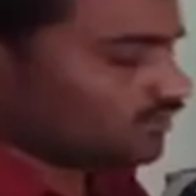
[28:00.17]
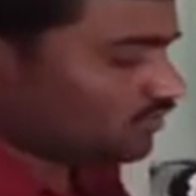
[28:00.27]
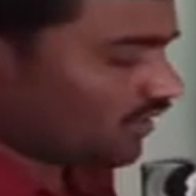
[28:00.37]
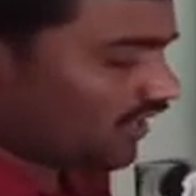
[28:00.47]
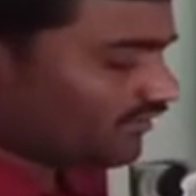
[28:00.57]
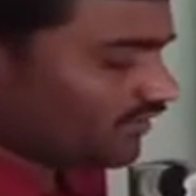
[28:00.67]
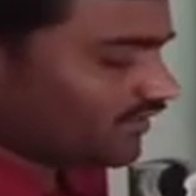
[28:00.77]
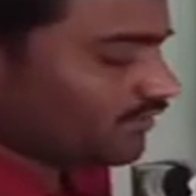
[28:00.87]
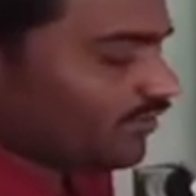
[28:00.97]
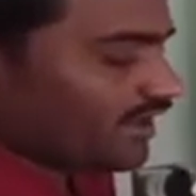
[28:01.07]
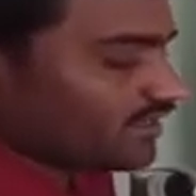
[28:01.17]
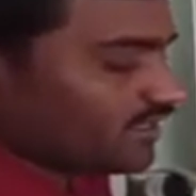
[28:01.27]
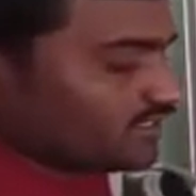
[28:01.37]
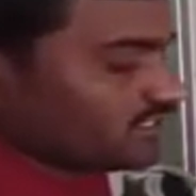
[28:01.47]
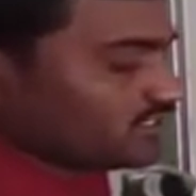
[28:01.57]
So after the
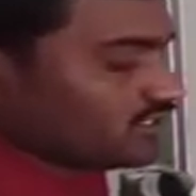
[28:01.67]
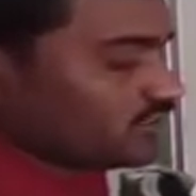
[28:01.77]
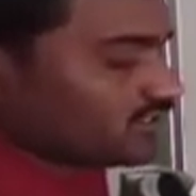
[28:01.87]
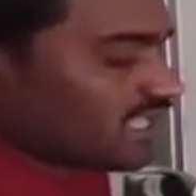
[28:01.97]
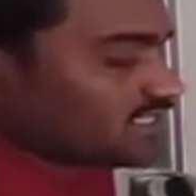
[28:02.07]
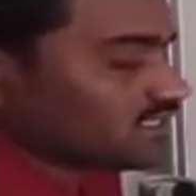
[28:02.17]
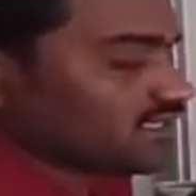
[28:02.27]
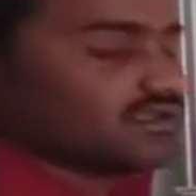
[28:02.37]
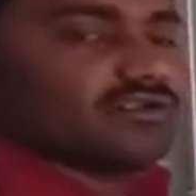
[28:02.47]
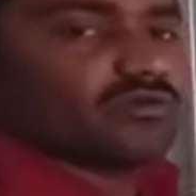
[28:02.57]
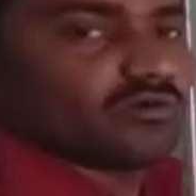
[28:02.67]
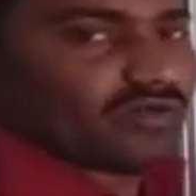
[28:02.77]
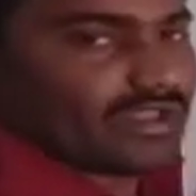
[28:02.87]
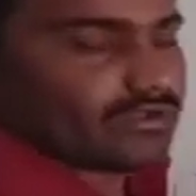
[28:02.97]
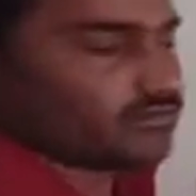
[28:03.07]
point, this zeros has no
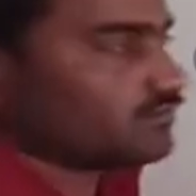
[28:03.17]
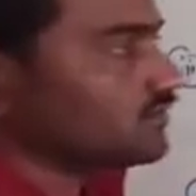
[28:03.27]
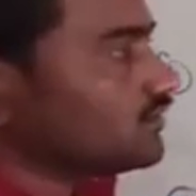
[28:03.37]
value.